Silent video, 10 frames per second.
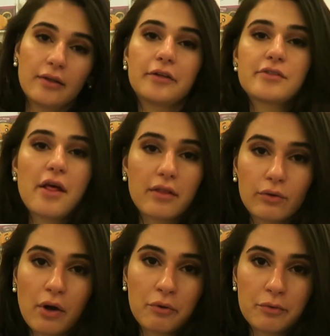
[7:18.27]
there's nothing
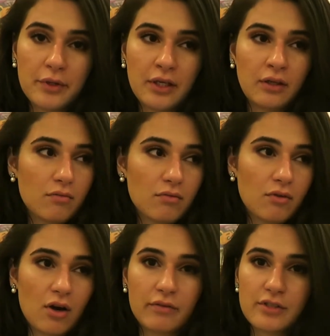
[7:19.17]
wrong with being
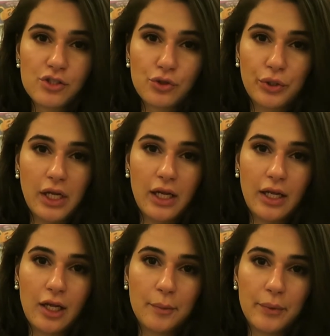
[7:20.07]
thought of as
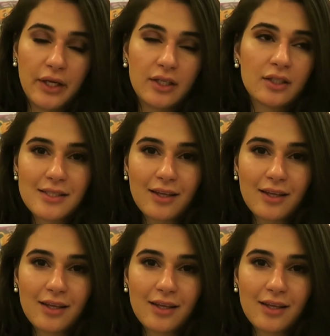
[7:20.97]
Jordanian but